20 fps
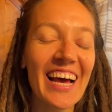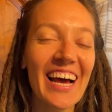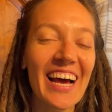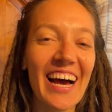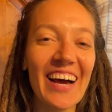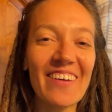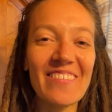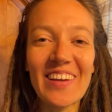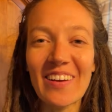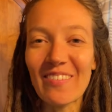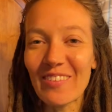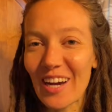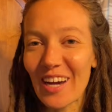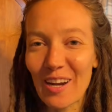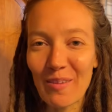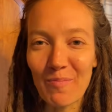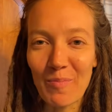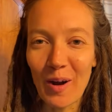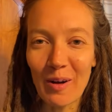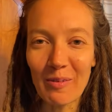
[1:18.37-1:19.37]
I've never had
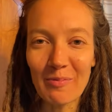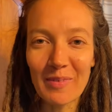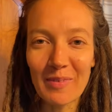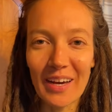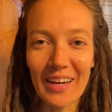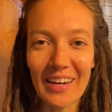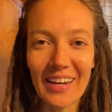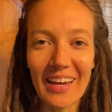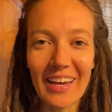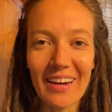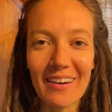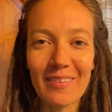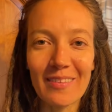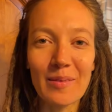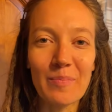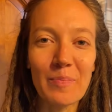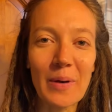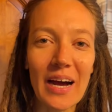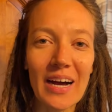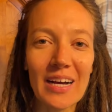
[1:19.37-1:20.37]
a problem cutting hair in
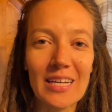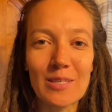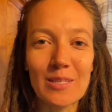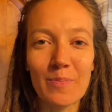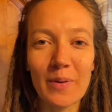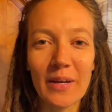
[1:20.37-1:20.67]
the past,